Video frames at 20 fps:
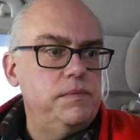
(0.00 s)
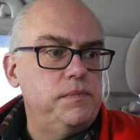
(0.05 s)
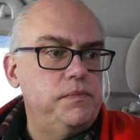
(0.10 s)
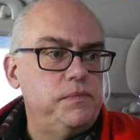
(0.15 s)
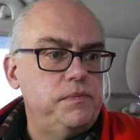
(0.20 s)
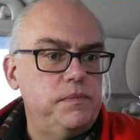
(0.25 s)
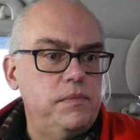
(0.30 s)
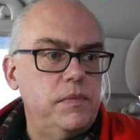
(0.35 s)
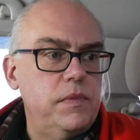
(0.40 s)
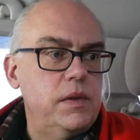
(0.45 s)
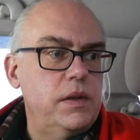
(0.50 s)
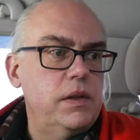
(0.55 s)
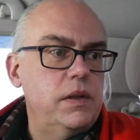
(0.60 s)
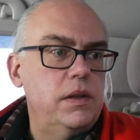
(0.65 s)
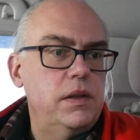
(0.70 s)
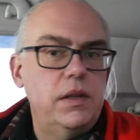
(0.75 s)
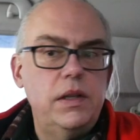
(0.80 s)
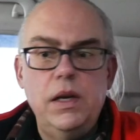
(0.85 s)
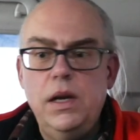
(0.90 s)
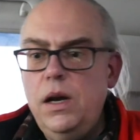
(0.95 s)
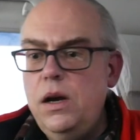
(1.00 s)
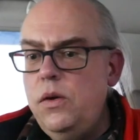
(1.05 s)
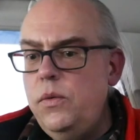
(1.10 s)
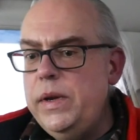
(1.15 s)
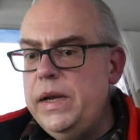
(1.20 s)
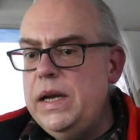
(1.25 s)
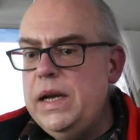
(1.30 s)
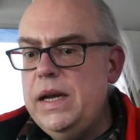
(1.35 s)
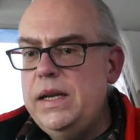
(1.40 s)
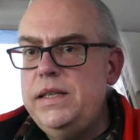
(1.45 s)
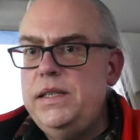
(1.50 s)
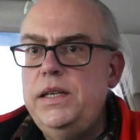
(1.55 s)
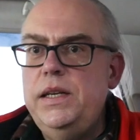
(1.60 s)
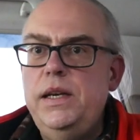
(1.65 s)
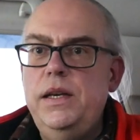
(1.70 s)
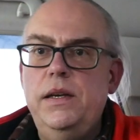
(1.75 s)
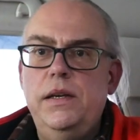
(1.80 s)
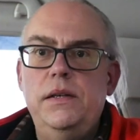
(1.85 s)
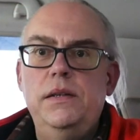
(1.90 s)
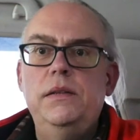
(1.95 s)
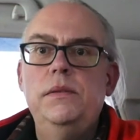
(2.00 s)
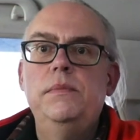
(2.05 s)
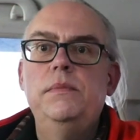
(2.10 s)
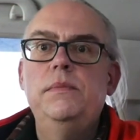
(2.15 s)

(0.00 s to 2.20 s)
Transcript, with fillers: Lima, Sierra. Now, now we got 10.